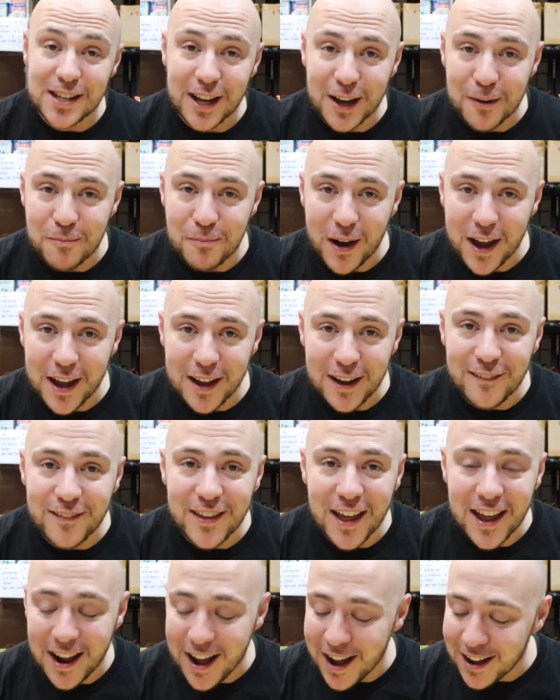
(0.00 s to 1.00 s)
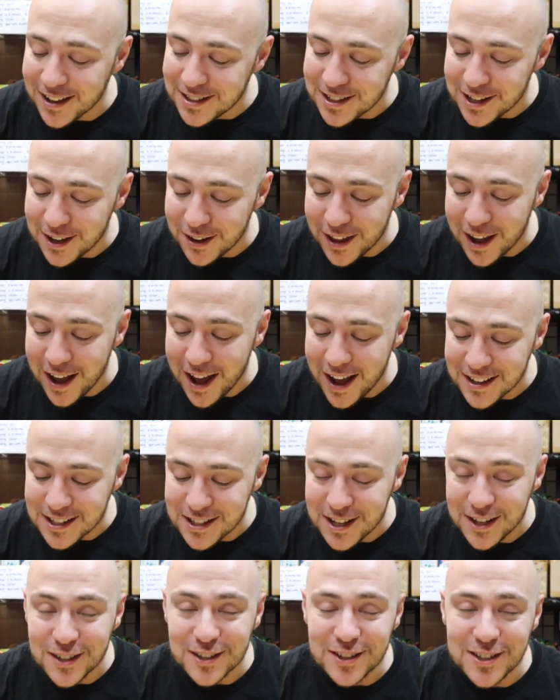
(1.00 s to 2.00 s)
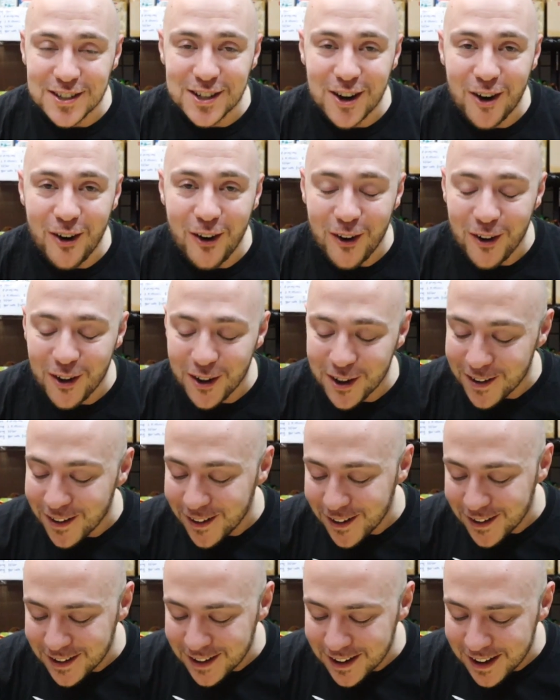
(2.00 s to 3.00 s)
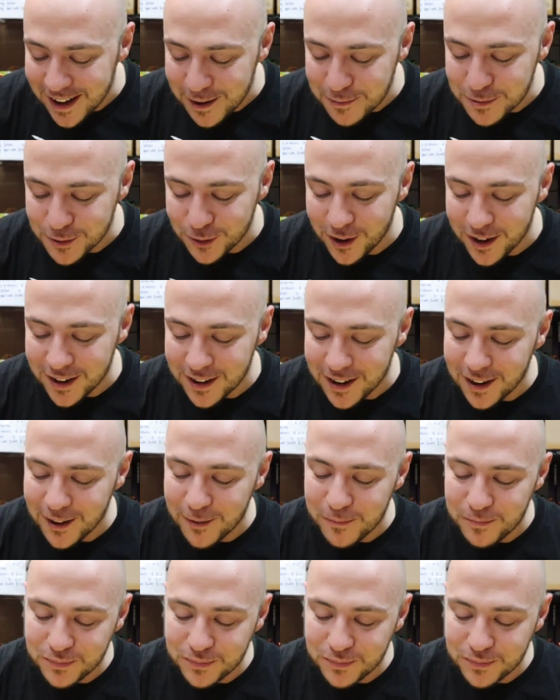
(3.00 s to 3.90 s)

Take a bite of that oxtail. That oxtail is just calling our names right now.